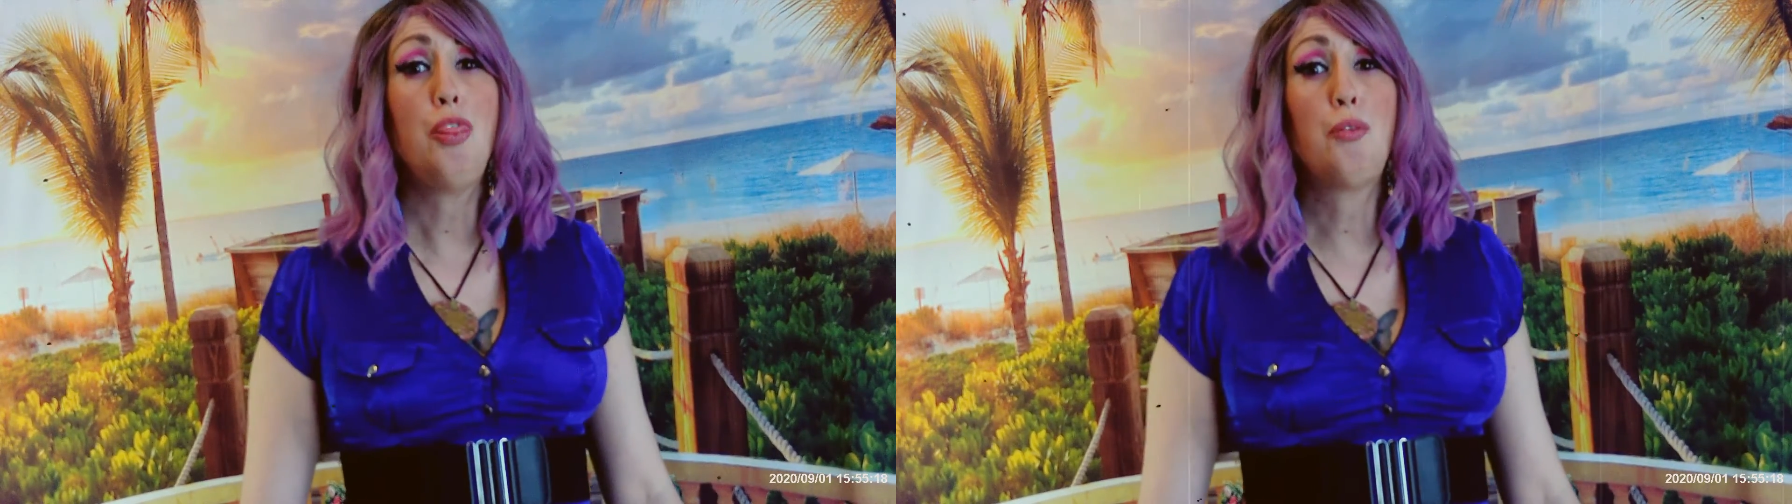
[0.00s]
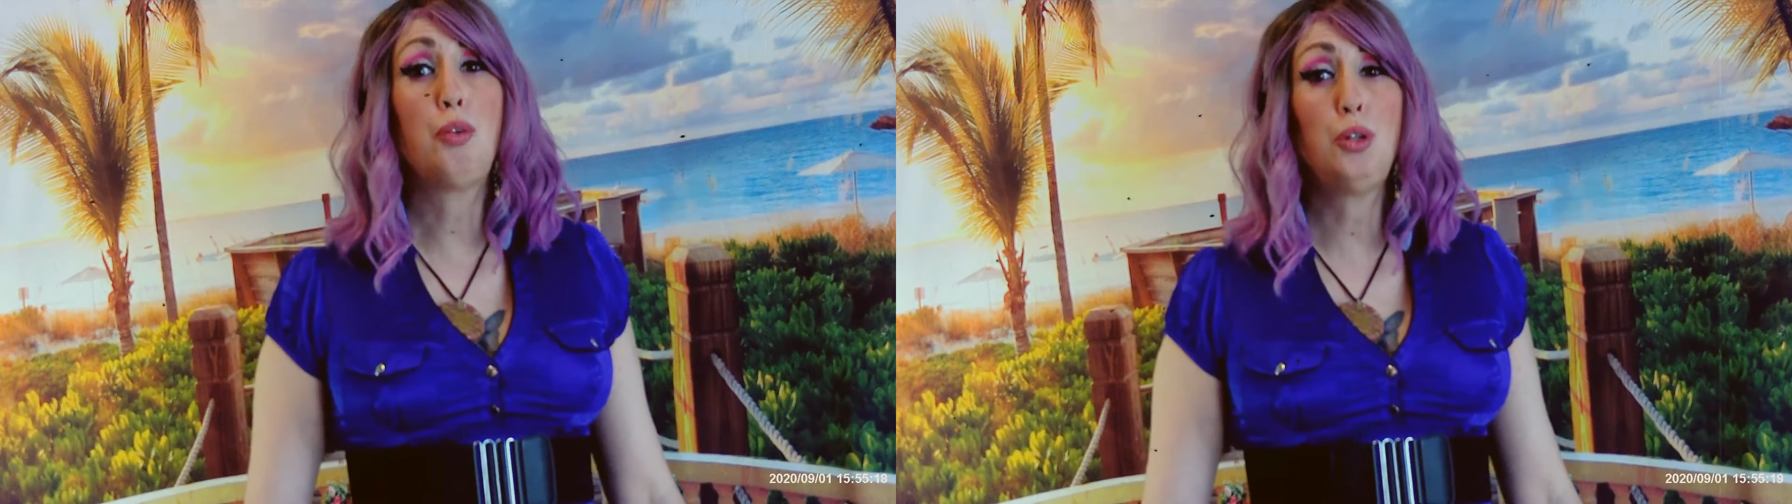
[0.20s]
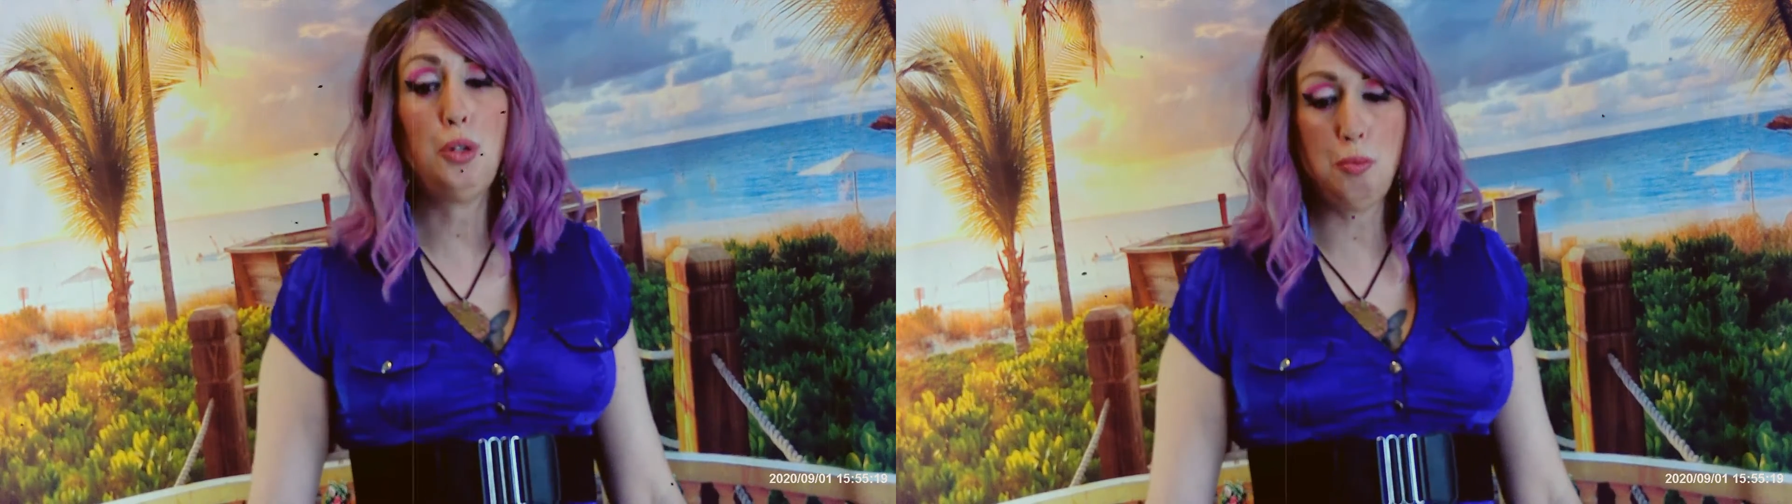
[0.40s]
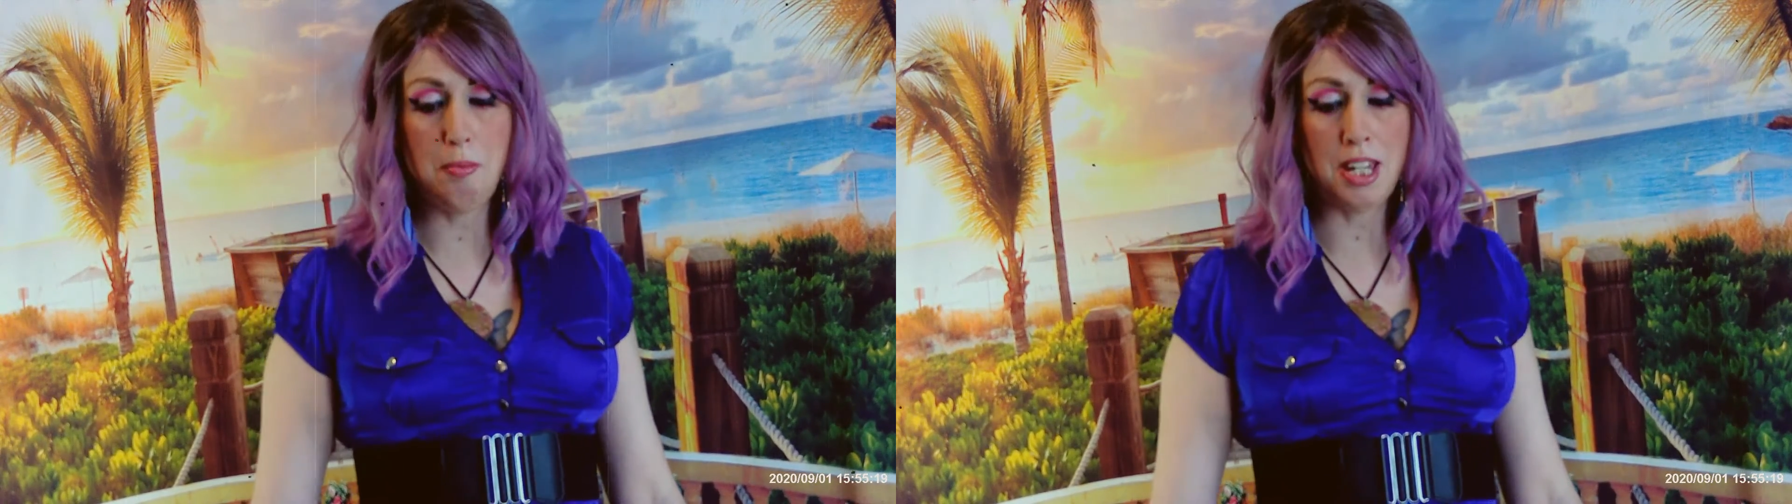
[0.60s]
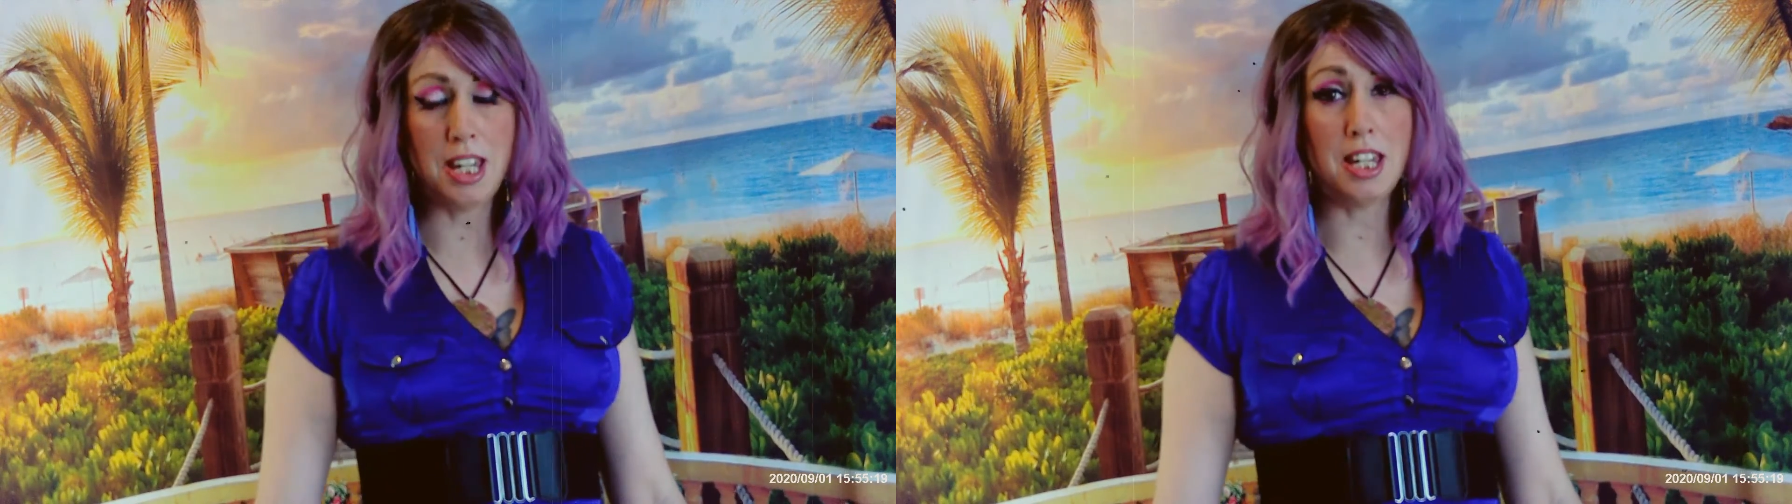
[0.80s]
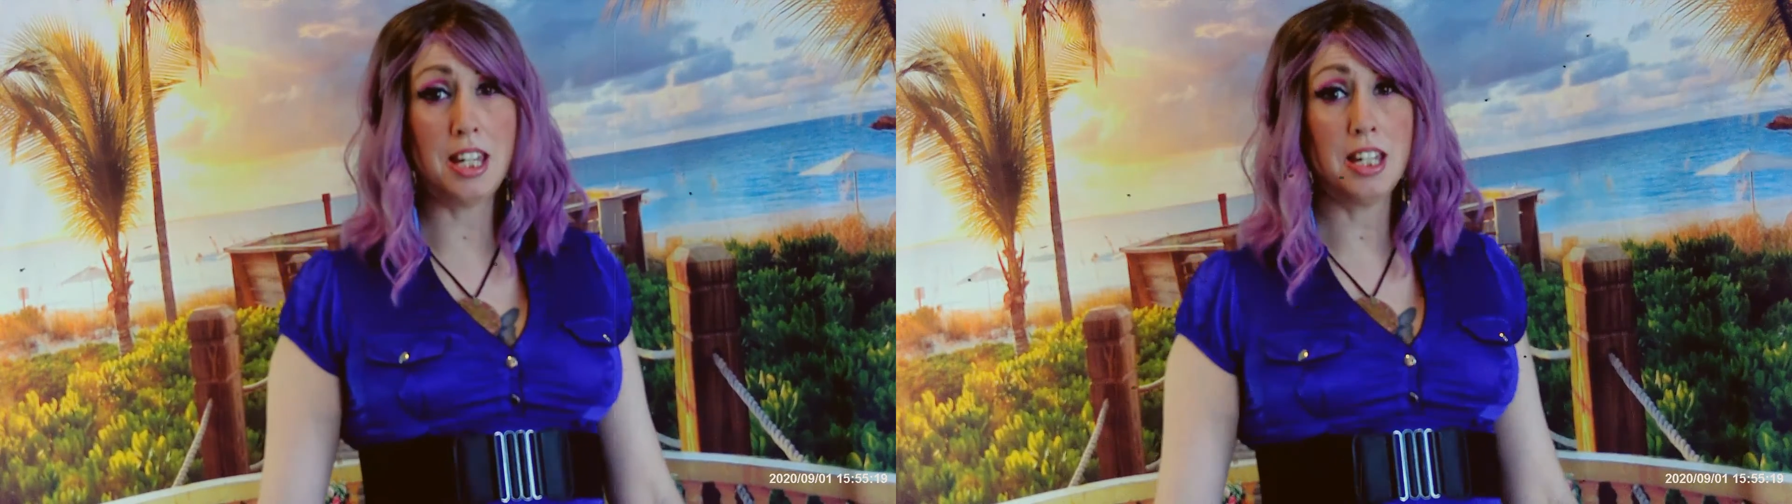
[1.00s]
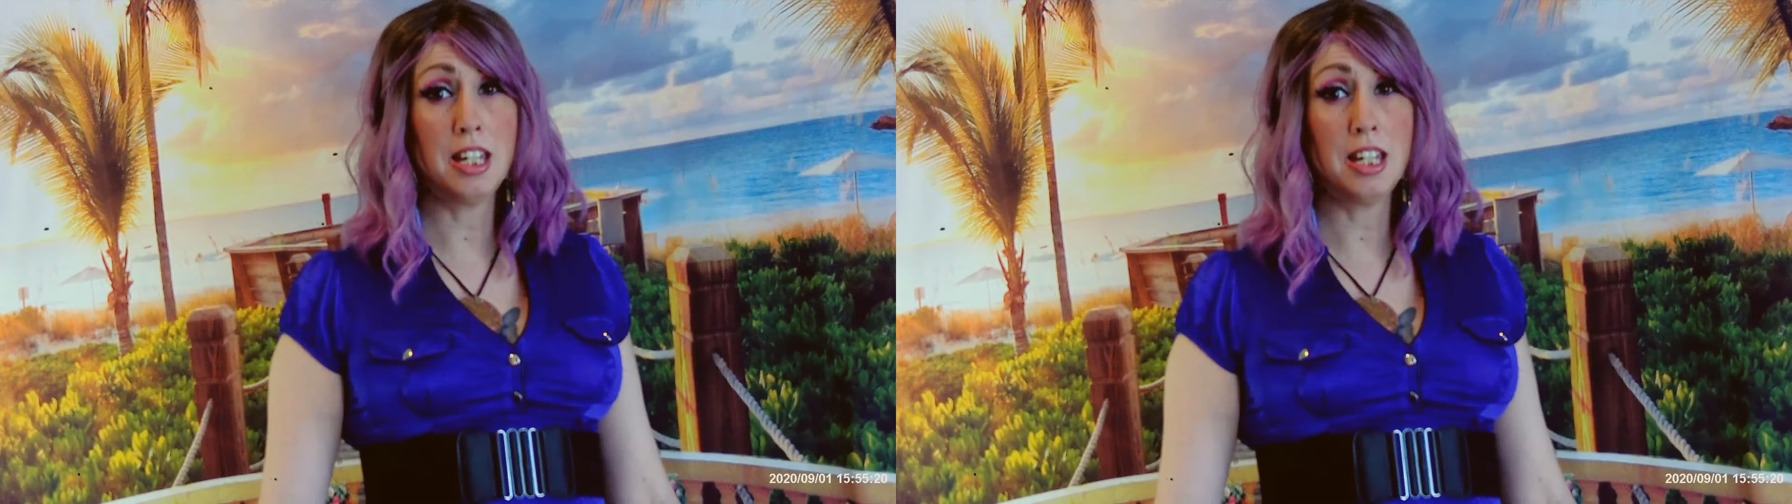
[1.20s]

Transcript: through me.